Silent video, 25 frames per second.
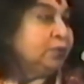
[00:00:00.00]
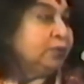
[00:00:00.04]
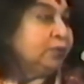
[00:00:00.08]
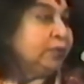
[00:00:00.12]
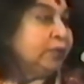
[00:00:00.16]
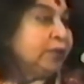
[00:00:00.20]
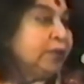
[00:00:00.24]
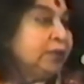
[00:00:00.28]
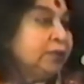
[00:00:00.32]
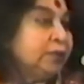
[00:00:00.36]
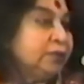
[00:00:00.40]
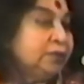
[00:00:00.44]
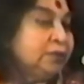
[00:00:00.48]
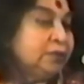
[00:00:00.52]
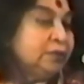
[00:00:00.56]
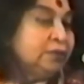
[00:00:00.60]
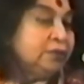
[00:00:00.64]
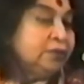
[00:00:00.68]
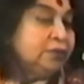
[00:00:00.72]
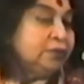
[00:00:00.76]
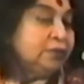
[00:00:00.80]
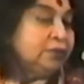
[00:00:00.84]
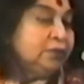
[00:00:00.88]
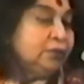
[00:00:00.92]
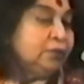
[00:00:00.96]
that
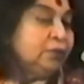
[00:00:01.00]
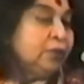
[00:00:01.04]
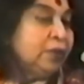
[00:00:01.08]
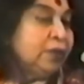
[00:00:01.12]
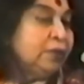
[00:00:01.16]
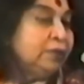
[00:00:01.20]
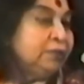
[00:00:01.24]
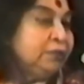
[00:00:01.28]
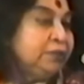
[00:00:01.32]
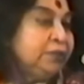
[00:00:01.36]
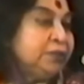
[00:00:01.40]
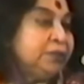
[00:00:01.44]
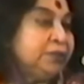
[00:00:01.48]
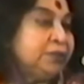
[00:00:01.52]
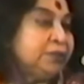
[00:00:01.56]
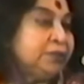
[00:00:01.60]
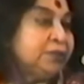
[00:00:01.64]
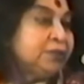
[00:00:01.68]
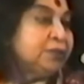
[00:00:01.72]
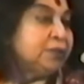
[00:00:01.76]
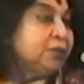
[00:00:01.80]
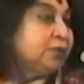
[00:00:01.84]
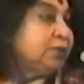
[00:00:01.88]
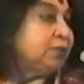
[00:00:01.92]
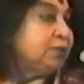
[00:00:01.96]
you have reached a
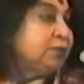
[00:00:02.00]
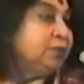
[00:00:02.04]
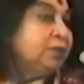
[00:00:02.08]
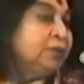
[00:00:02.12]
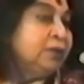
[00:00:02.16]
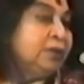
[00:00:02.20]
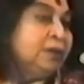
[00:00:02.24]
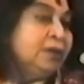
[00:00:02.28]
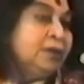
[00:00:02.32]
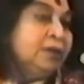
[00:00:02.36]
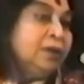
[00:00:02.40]
certain